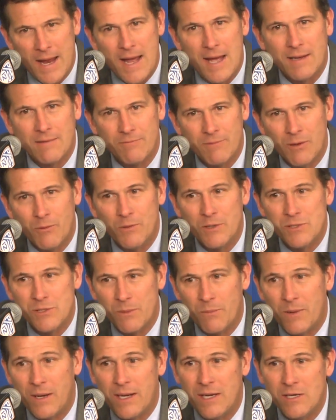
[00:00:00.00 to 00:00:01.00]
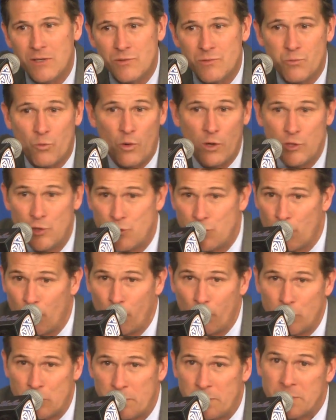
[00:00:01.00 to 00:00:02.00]
that that when somebody is one
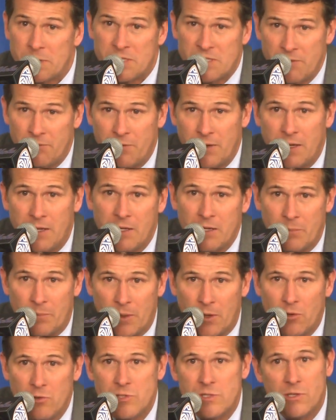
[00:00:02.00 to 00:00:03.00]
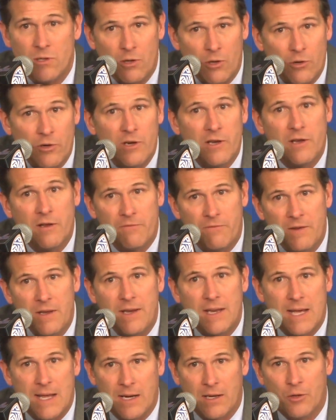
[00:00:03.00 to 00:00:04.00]
shoulder specific in the post, he'll learn to
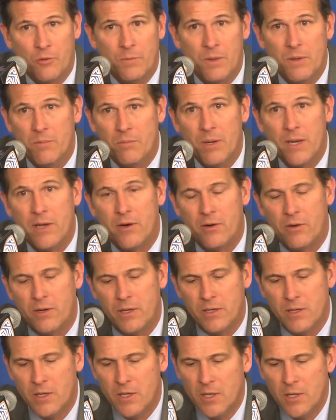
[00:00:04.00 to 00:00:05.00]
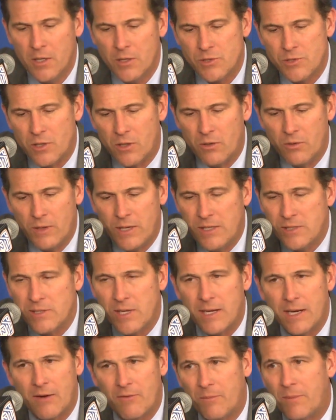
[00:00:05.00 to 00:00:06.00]
defend that a little bit better. And so he's
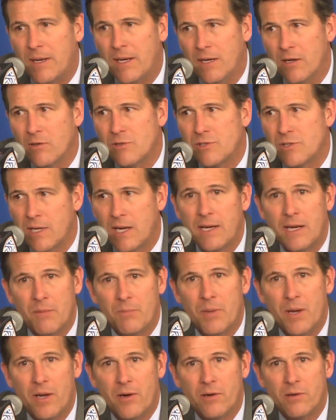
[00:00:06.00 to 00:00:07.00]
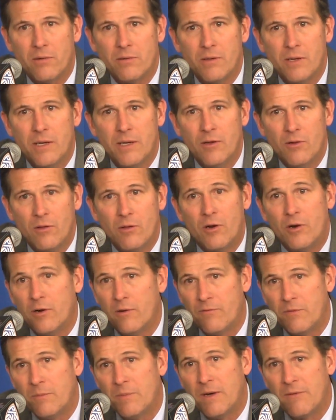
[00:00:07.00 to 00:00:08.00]
like everybody else. You got to get better, and he'll
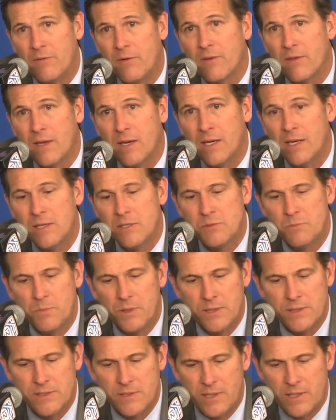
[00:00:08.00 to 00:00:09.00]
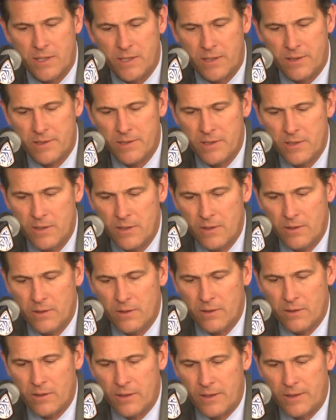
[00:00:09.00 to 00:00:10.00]
learn from different things. But uh,
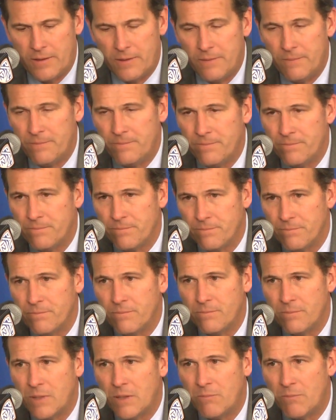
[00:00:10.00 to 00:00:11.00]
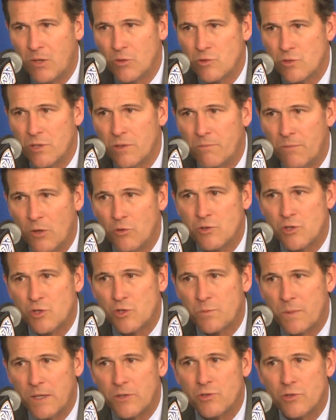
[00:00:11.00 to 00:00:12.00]
um, Mo's, a, Mo's a
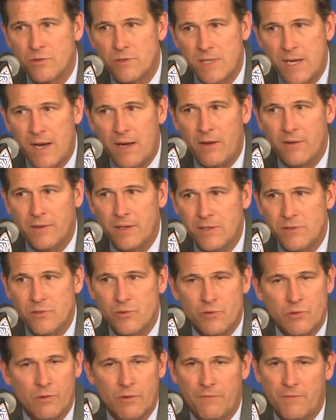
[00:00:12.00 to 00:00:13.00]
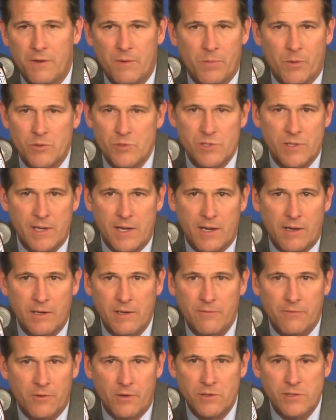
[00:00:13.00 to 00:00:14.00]
special talent, and he's a terrific
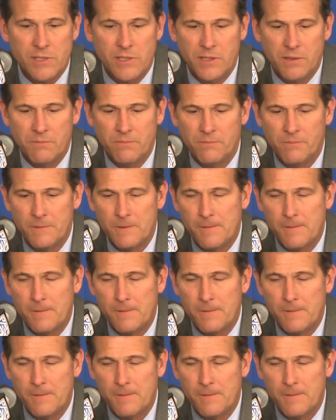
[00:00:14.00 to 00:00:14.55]
personality for our team.